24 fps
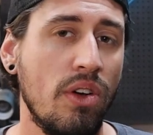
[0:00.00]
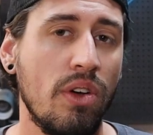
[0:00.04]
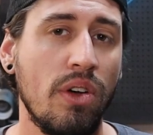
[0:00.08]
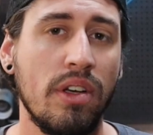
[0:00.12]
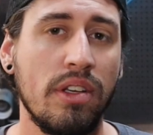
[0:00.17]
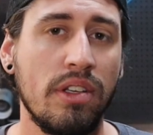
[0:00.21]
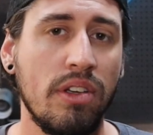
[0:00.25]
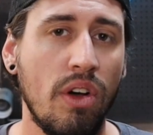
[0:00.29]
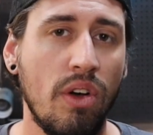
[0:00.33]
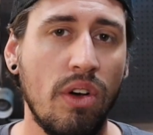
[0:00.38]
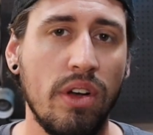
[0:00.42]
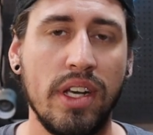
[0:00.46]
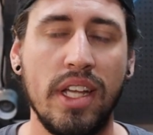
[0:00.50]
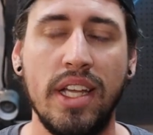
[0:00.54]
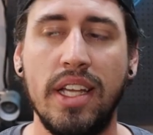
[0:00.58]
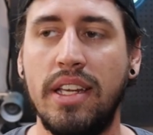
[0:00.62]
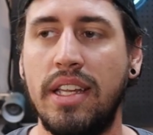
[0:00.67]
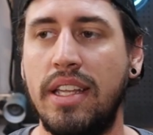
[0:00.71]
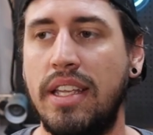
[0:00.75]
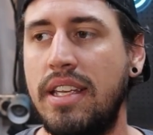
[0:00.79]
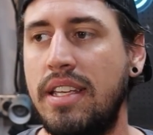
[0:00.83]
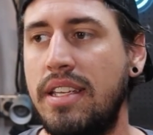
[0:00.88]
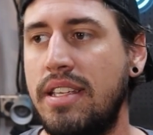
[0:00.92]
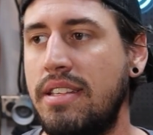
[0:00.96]
on
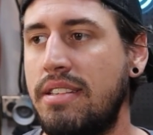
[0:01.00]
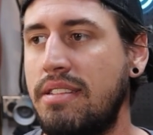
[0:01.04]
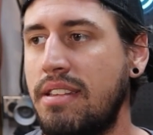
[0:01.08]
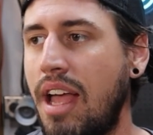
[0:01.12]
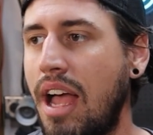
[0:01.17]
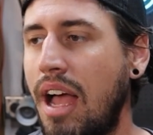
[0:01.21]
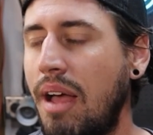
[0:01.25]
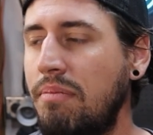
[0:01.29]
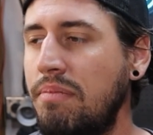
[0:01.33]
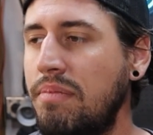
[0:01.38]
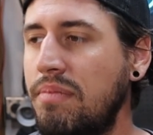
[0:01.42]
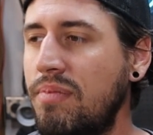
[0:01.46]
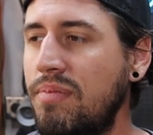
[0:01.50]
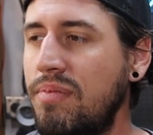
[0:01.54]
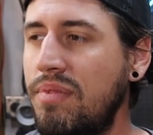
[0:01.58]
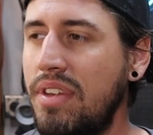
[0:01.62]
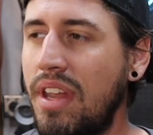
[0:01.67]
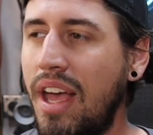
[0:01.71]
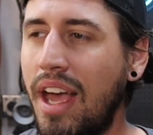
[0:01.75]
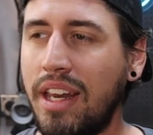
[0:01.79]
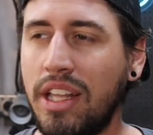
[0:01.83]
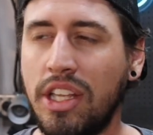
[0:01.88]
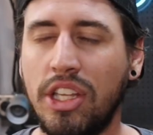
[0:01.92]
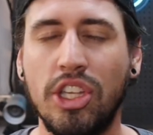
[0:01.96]
it is I'm
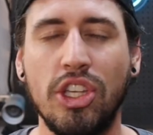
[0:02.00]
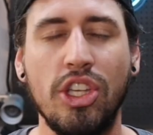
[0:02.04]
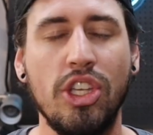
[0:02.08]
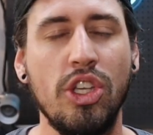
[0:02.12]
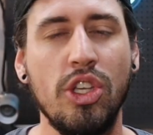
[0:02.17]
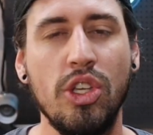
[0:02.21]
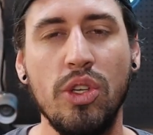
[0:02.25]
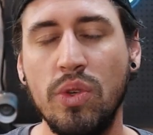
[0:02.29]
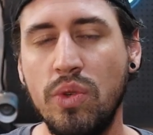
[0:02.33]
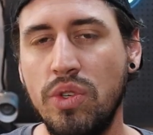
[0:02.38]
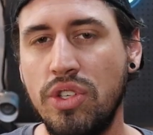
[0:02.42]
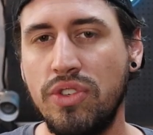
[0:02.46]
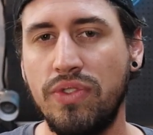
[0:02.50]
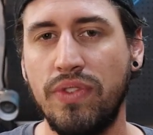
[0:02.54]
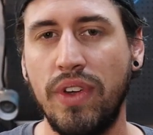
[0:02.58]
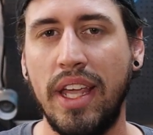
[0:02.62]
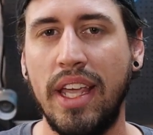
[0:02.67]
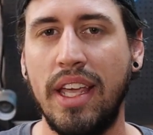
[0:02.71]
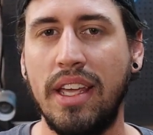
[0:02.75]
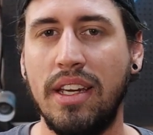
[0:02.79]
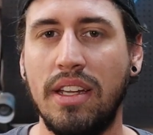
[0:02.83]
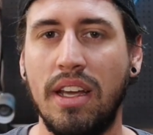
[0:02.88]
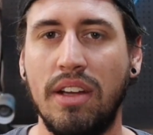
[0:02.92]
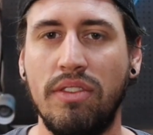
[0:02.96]
not a huge
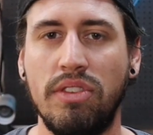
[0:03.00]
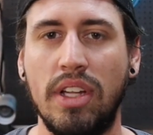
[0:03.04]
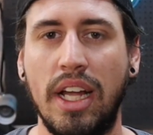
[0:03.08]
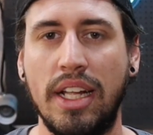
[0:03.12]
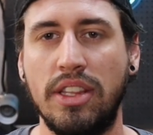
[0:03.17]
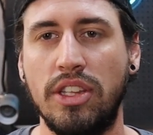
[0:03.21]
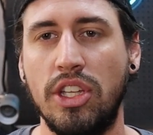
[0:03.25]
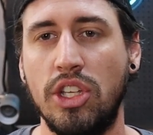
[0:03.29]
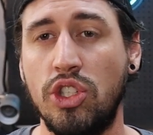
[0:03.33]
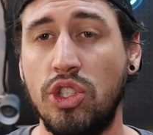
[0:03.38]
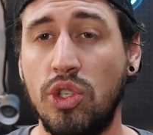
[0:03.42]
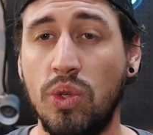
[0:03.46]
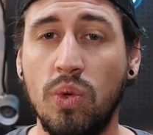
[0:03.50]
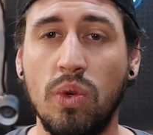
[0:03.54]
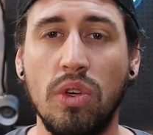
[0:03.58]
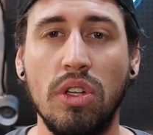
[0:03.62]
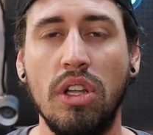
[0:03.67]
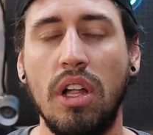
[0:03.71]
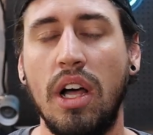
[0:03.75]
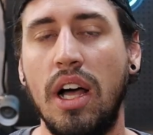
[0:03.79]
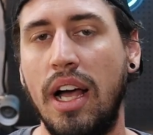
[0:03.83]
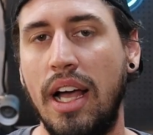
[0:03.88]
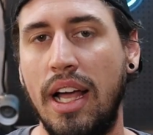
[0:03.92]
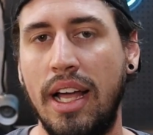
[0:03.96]
fan of like the
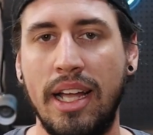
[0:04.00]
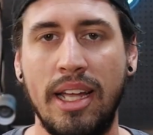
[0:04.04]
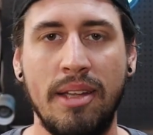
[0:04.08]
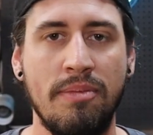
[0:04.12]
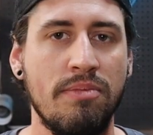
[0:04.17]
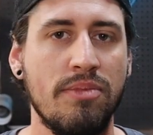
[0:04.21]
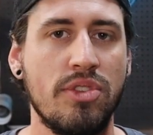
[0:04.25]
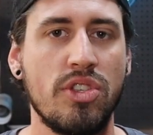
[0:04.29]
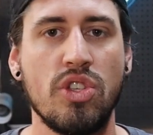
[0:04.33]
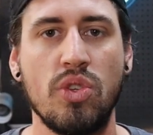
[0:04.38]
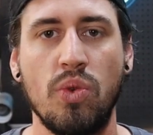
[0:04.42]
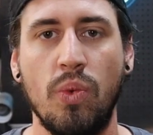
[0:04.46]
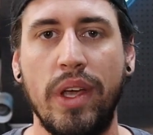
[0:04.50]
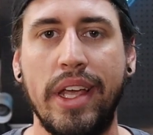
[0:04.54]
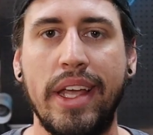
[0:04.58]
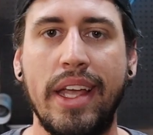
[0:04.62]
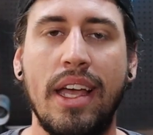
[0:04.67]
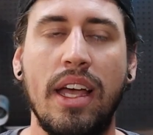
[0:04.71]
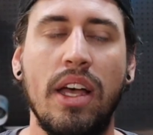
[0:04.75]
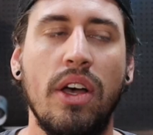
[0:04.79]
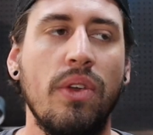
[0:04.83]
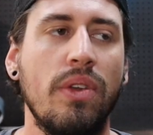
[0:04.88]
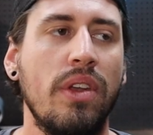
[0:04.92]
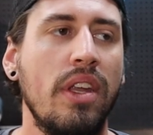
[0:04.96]
dual Heim swing
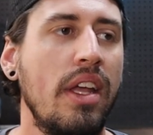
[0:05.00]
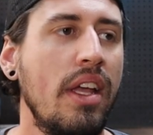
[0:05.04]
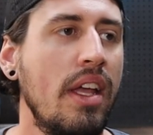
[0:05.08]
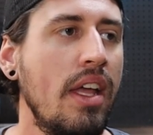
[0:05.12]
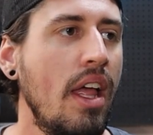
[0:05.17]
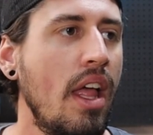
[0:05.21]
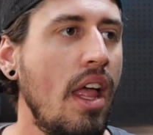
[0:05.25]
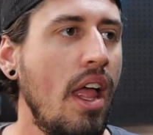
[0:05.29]
out.